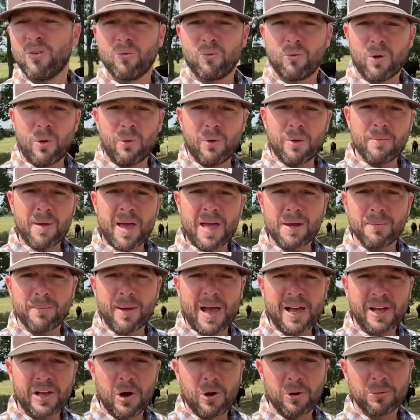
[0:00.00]
Well, we made it
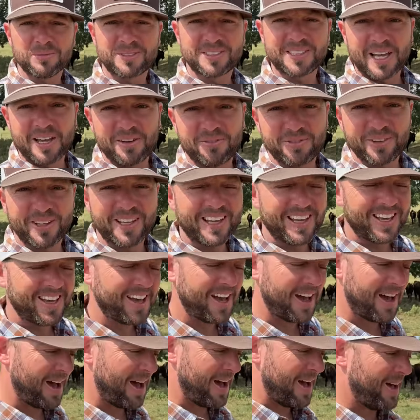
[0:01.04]
back home safely.
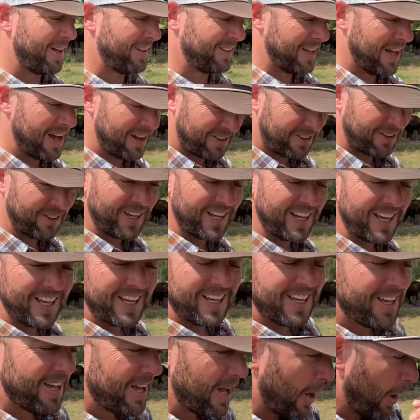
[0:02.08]
Uh, luckily,
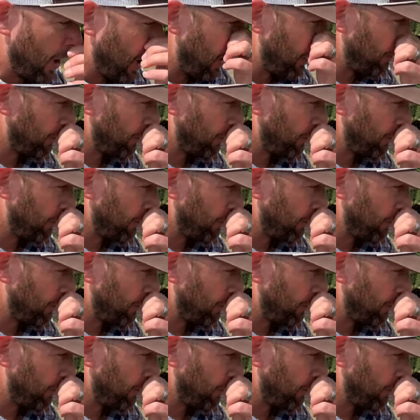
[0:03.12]
uh,